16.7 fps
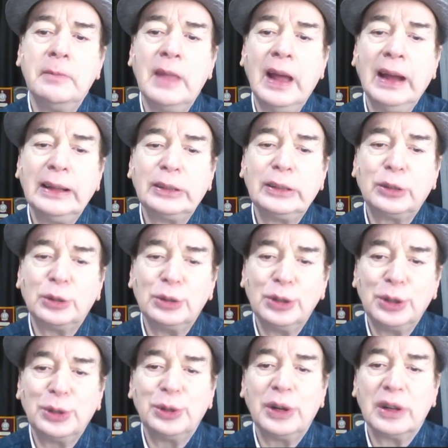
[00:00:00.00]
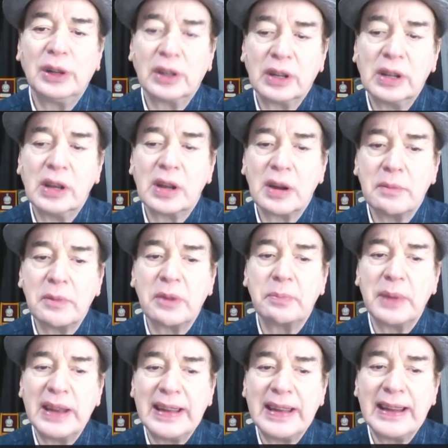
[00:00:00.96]
I told you earlier, I'm
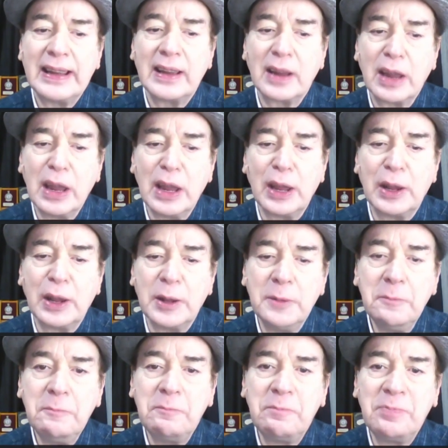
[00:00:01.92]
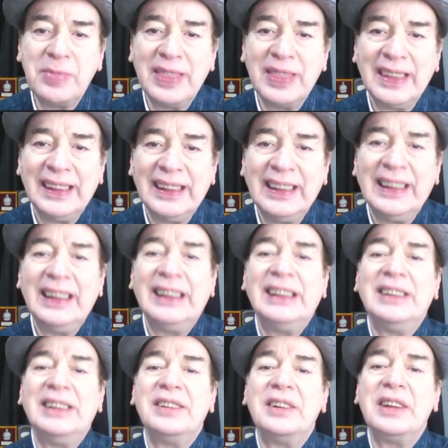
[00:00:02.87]
repeating again.
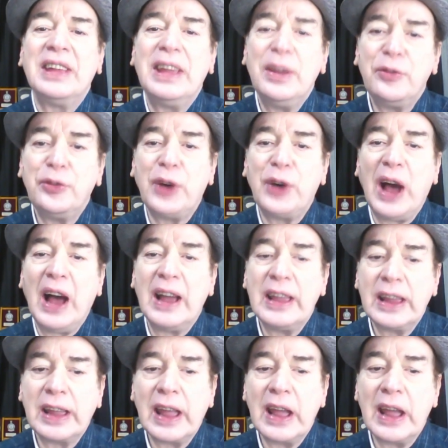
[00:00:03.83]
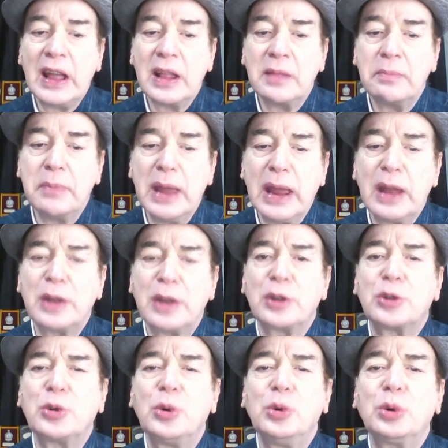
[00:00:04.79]
If I can be
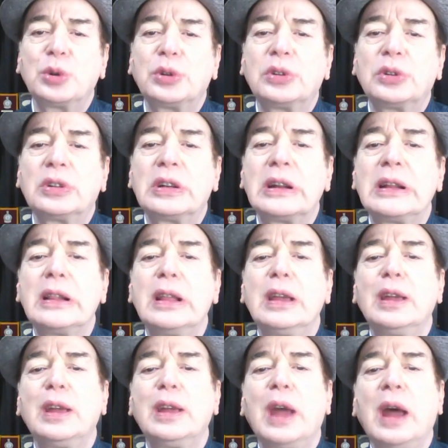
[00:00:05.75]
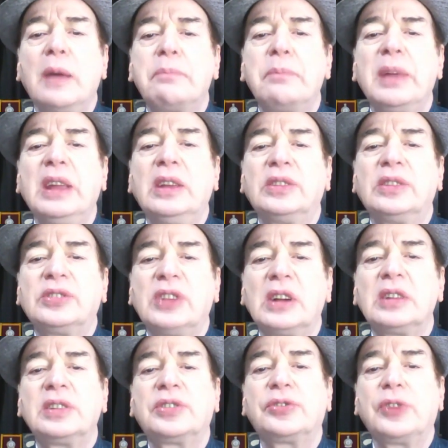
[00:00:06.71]
totally happy,
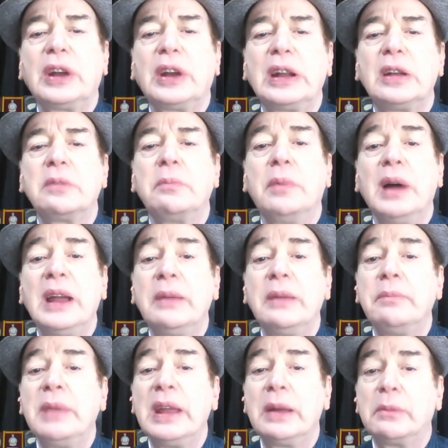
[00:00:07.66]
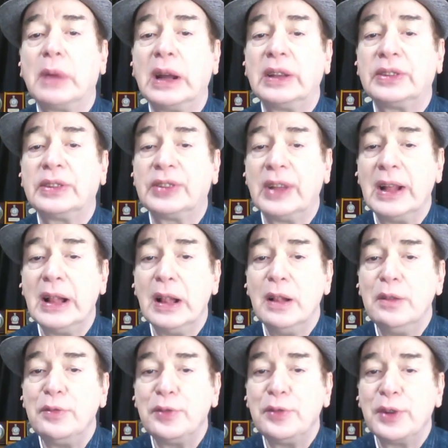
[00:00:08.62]
satisfied by being
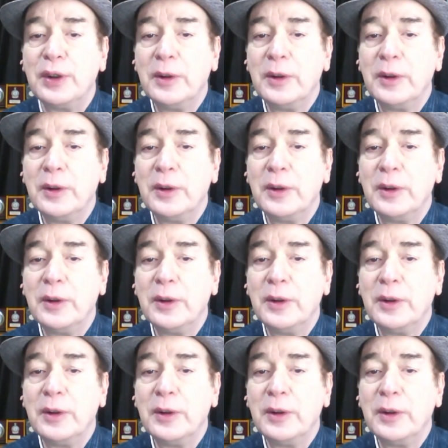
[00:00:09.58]
myself,